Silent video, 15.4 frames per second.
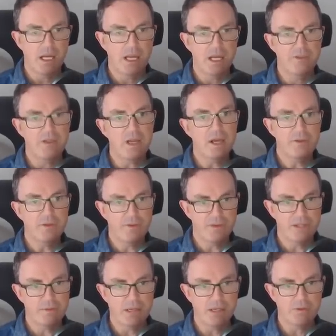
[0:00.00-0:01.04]
and the other
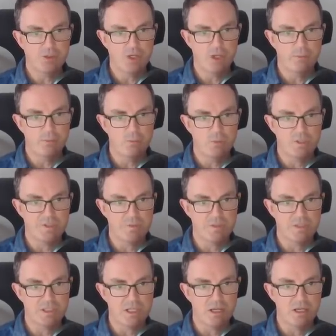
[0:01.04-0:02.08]
thing about German
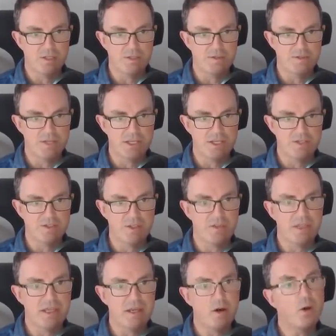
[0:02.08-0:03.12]
whispers lines is that
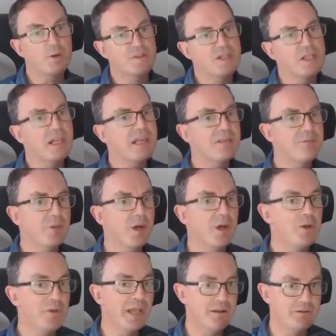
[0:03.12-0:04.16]
they oscillate
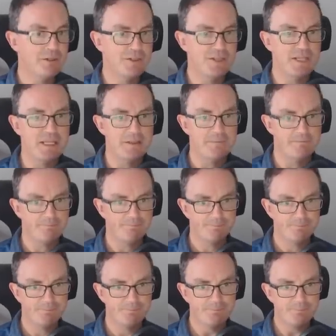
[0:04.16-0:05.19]
polarity.
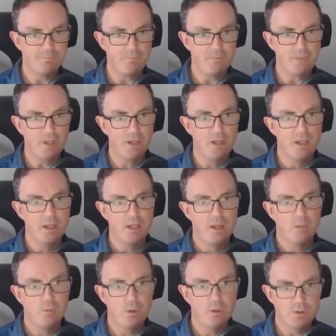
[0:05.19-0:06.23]

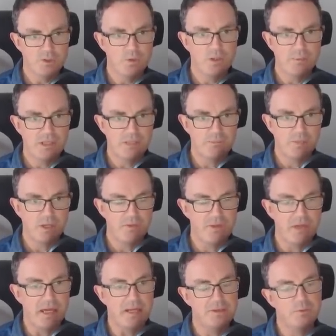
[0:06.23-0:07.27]
What do I mean by
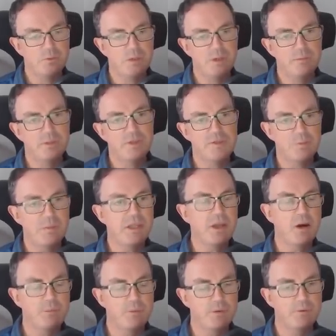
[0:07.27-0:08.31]
that? Well, because we
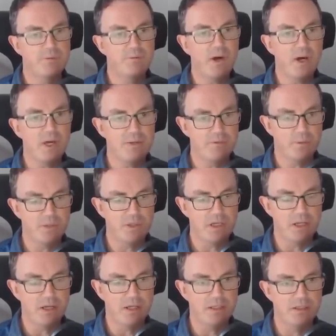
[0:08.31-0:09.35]
can't put 5 on the
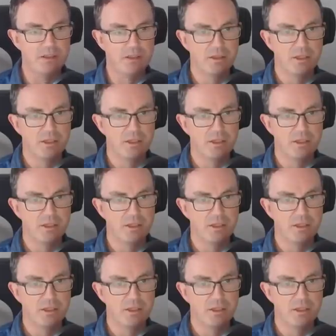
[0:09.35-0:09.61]
line,